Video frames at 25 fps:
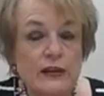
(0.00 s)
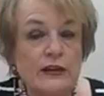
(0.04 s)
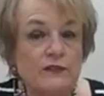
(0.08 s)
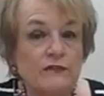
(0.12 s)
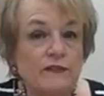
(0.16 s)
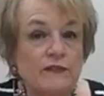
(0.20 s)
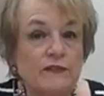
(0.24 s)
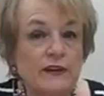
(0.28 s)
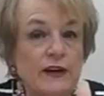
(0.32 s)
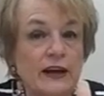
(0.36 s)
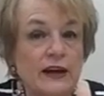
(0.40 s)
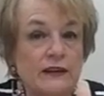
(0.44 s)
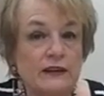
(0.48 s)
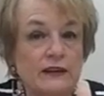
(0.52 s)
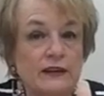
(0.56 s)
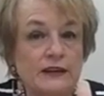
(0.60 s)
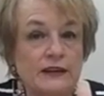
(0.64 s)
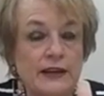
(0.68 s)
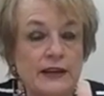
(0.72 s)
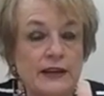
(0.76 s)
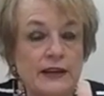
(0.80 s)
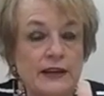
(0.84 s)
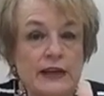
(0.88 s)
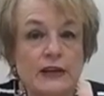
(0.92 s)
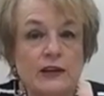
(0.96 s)
In fact,
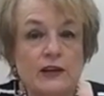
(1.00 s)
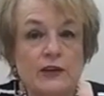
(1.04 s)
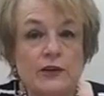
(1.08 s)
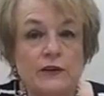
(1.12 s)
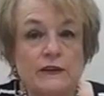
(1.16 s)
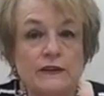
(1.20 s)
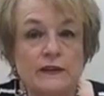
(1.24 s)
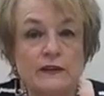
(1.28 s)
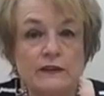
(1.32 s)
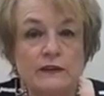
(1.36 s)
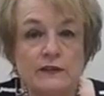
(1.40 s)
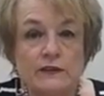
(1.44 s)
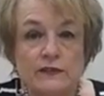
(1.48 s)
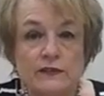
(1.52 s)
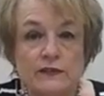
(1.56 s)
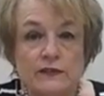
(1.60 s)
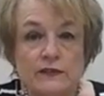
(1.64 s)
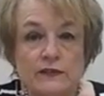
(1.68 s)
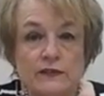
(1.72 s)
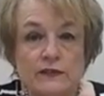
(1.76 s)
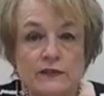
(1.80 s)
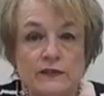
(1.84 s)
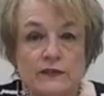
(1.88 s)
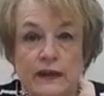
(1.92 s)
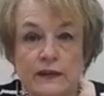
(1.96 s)
today here at the Tiffin
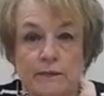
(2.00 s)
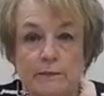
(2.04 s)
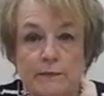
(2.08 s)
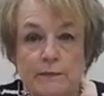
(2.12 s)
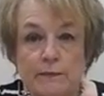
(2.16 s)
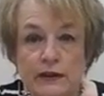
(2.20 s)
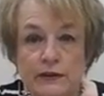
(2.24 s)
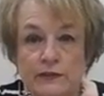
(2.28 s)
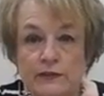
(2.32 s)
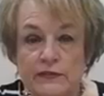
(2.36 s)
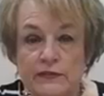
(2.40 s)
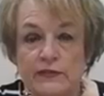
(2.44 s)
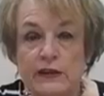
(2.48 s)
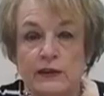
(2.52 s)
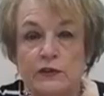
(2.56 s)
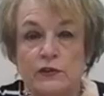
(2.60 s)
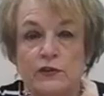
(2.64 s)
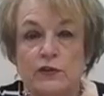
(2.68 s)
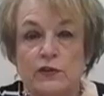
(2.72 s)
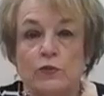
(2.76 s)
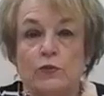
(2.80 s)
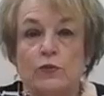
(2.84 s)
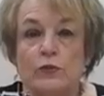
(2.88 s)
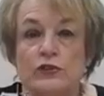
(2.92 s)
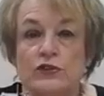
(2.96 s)
Developmental
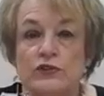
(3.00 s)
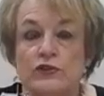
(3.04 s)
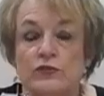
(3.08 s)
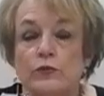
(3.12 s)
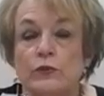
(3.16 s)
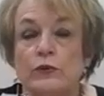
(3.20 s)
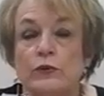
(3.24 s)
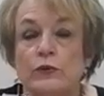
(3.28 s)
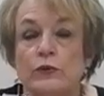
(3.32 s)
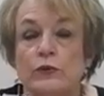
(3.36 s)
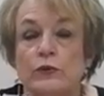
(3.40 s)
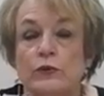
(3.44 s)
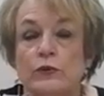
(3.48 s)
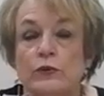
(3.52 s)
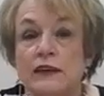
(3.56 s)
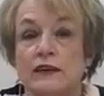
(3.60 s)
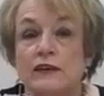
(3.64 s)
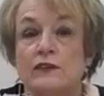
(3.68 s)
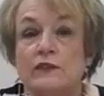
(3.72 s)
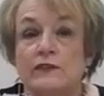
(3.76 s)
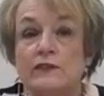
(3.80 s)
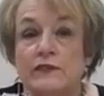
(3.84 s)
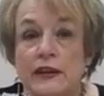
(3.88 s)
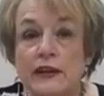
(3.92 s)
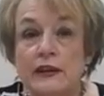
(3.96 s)
Center, which is one of 8
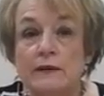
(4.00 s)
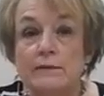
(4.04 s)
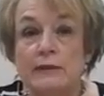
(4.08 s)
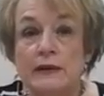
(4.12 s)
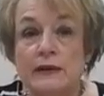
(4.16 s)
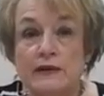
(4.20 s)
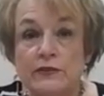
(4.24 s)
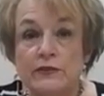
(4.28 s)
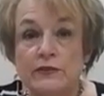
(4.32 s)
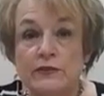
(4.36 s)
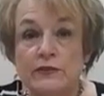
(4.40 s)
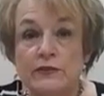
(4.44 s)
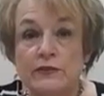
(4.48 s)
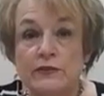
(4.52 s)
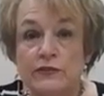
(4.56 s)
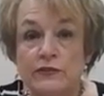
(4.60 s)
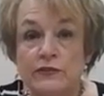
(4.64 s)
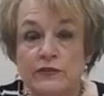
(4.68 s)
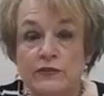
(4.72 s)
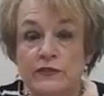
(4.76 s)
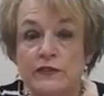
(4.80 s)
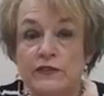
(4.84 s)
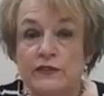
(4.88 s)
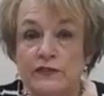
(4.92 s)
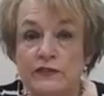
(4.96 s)
developmental centers
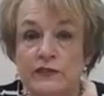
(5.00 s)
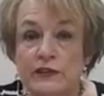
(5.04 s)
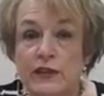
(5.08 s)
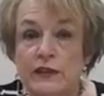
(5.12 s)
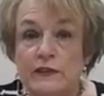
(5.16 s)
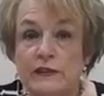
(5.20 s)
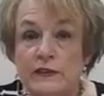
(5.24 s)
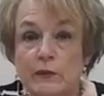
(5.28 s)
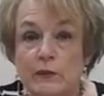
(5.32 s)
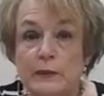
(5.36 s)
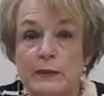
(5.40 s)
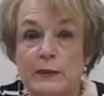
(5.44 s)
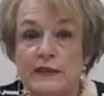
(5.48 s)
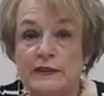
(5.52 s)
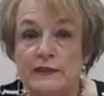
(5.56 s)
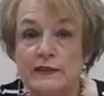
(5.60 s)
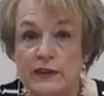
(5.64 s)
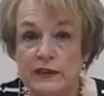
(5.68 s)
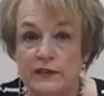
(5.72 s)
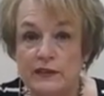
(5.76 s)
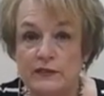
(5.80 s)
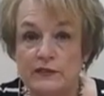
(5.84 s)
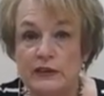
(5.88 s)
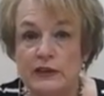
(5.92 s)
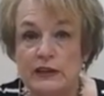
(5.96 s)
in the state that will be
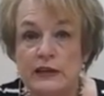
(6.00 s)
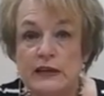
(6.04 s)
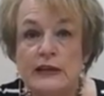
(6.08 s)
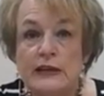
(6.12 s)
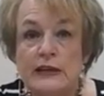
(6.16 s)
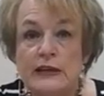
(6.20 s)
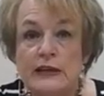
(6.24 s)
tested,